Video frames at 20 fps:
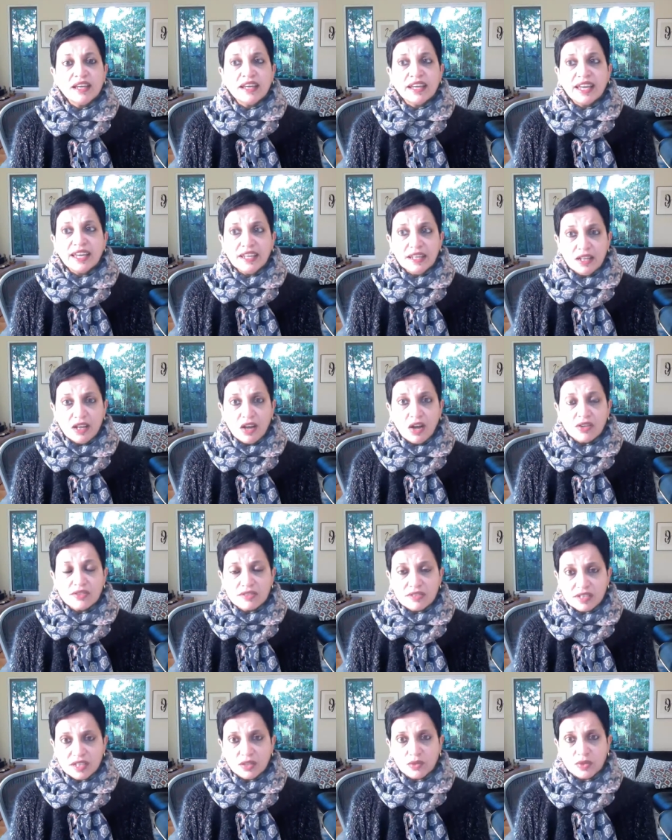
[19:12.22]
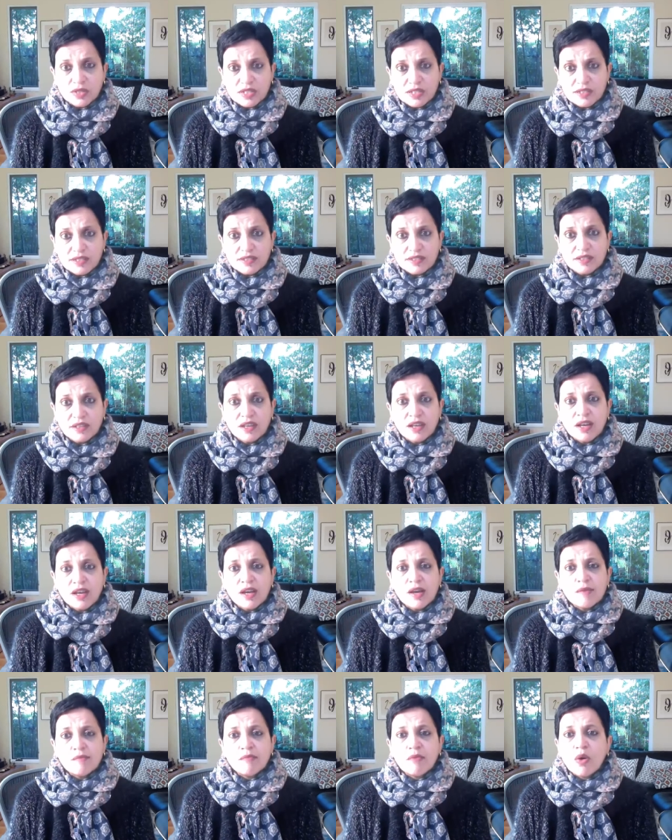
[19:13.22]
In consequence,
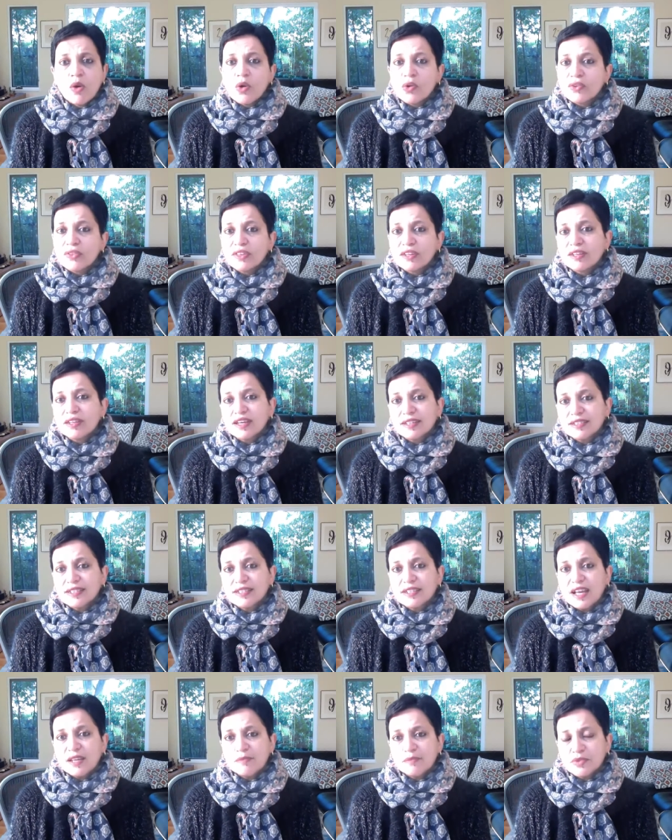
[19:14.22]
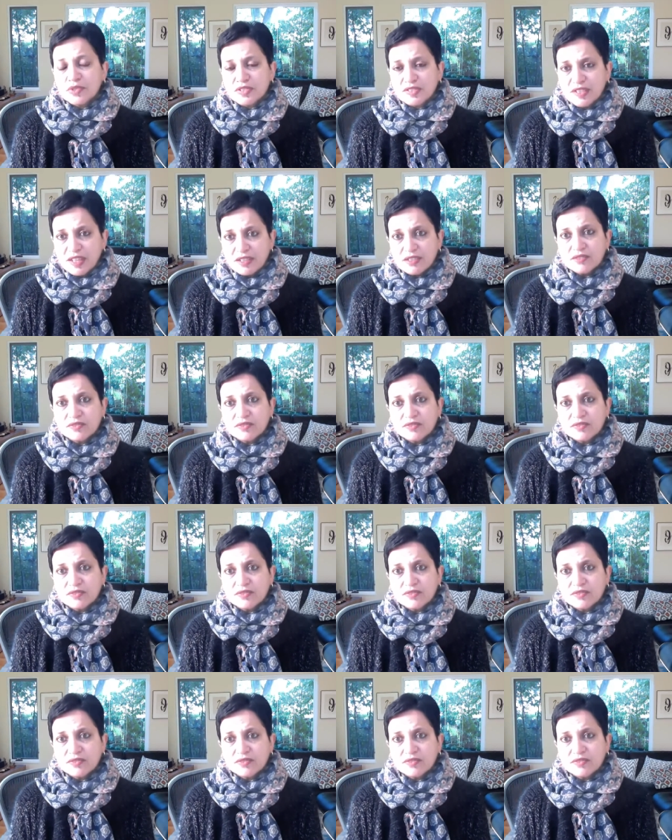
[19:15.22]
more than 99%